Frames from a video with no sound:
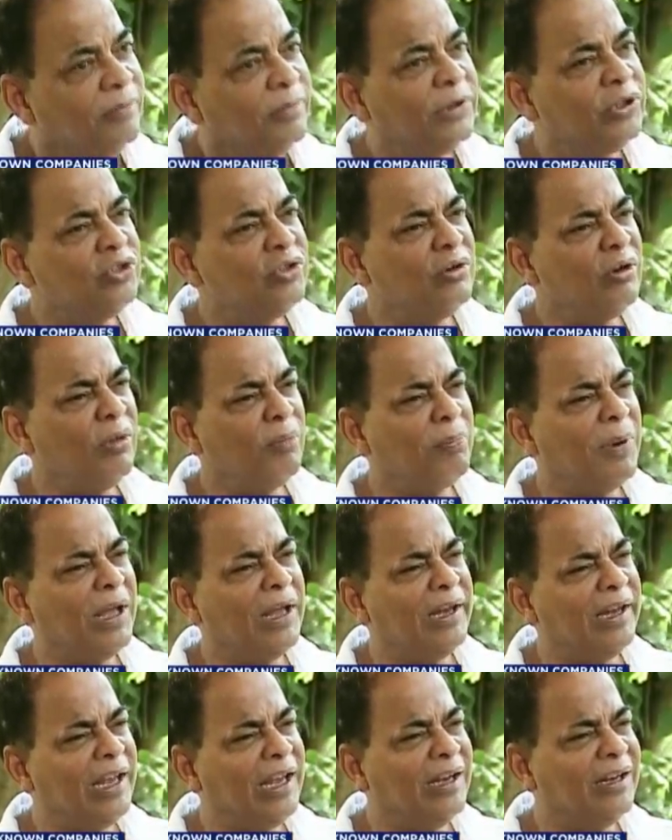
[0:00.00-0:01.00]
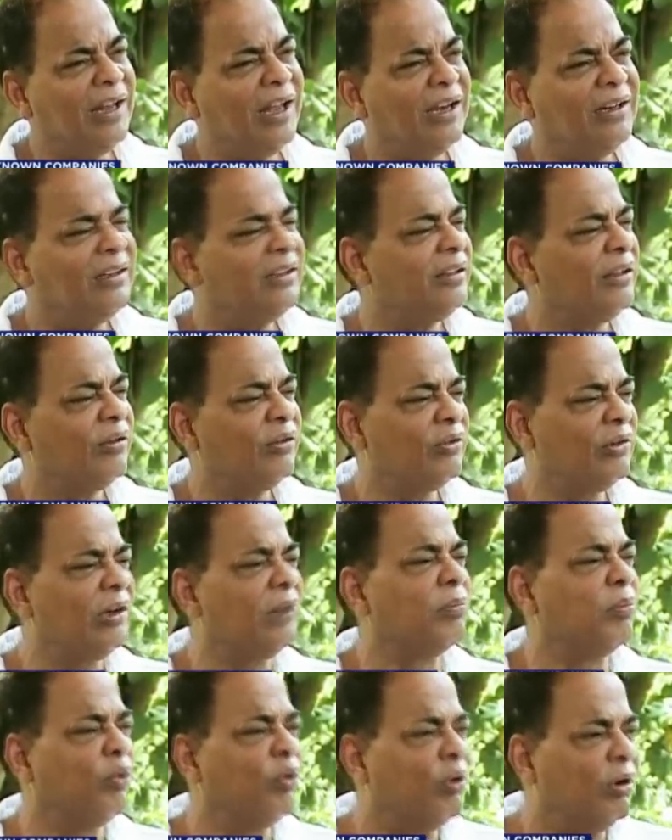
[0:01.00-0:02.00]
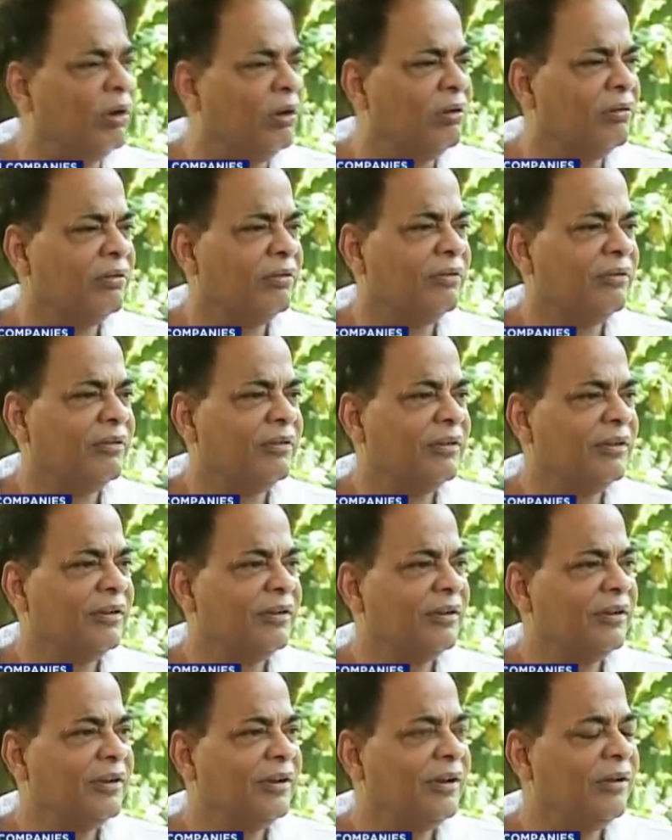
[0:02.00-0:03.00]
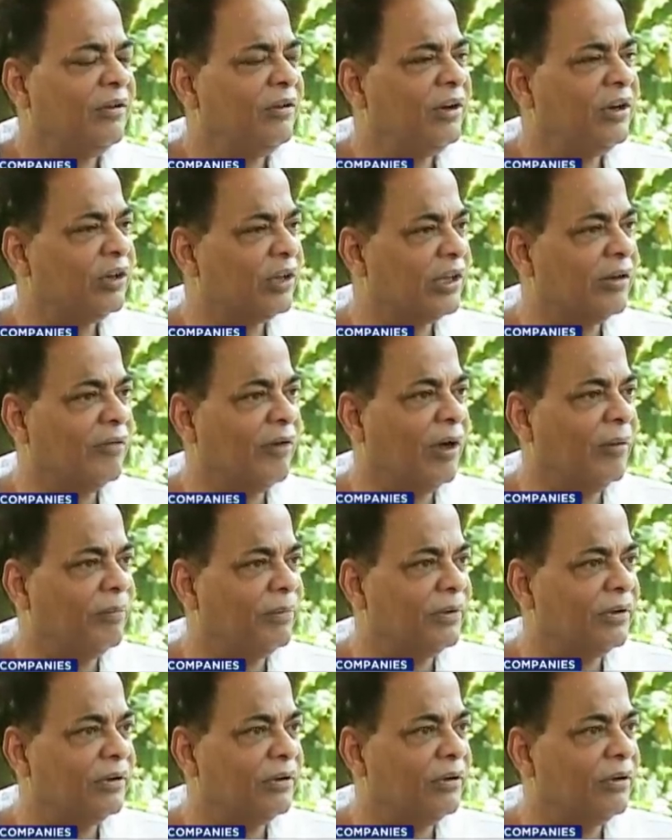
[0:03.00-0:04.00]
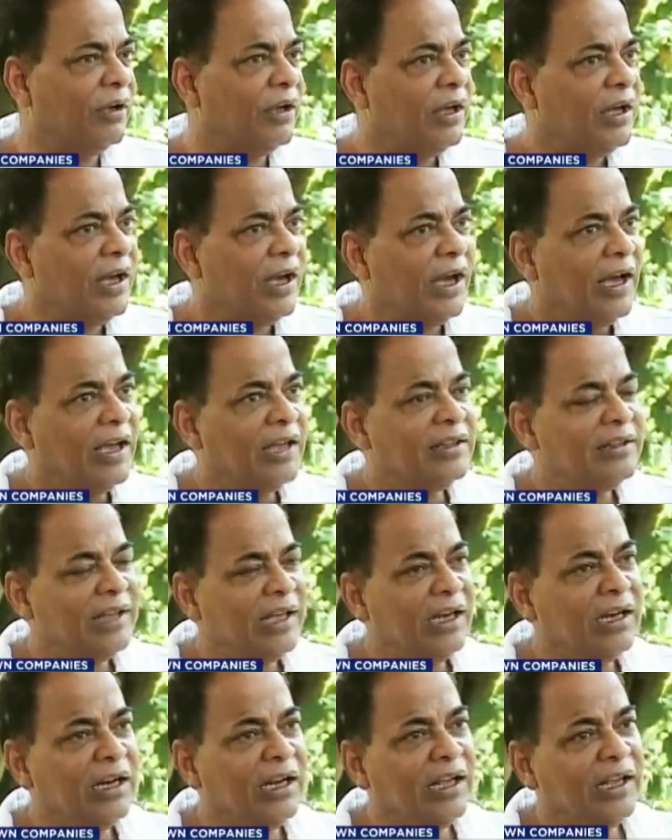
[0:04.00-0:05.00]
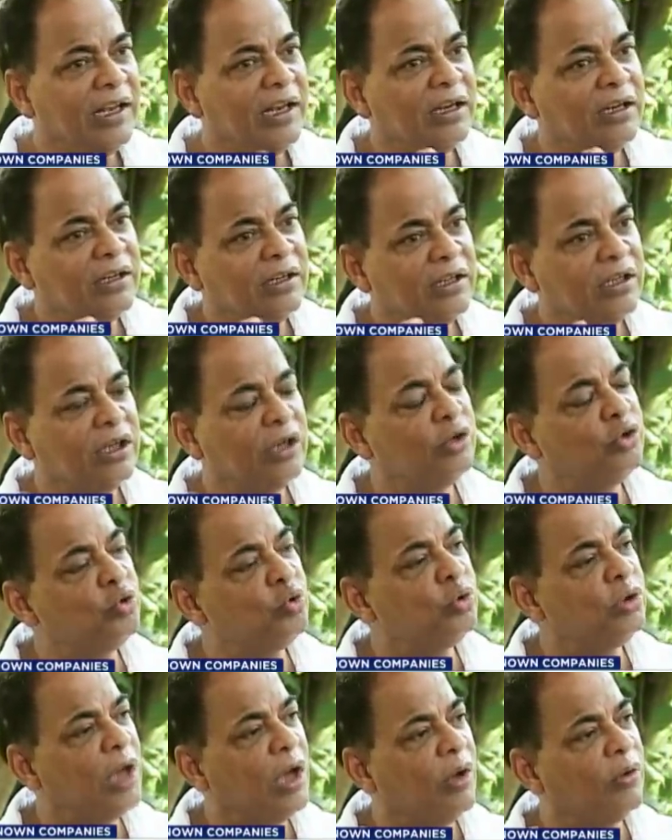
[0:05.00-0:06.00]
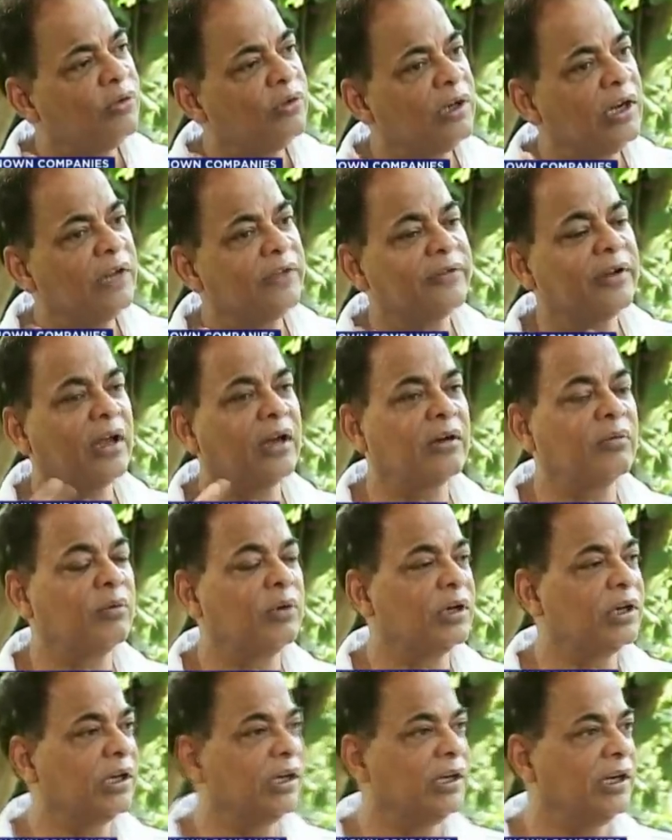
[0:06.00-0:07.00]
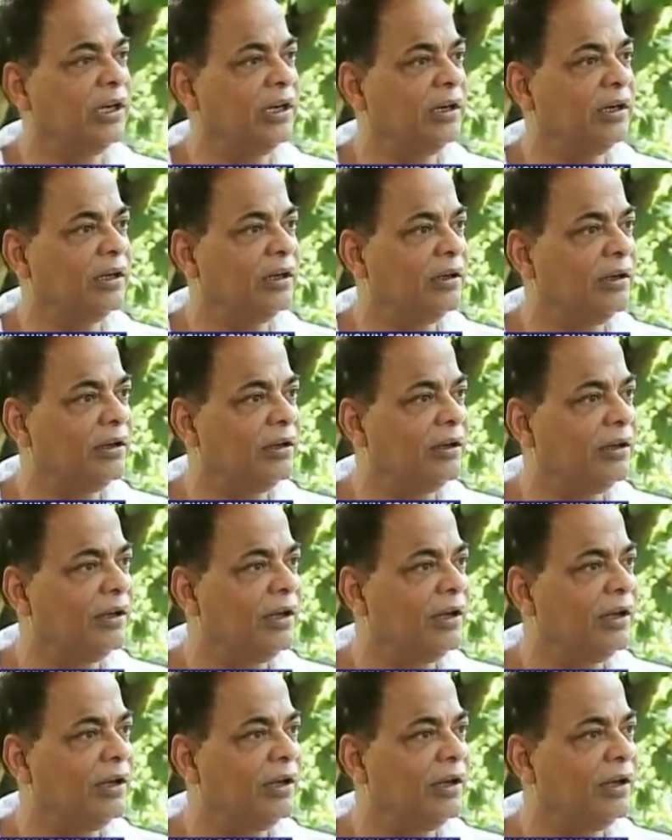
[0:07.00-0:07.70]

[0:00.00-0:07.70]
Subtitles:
But, you know, by late 90s, I was really bored. I was ready to give up, you know. And then in the year 2000, I started working in India.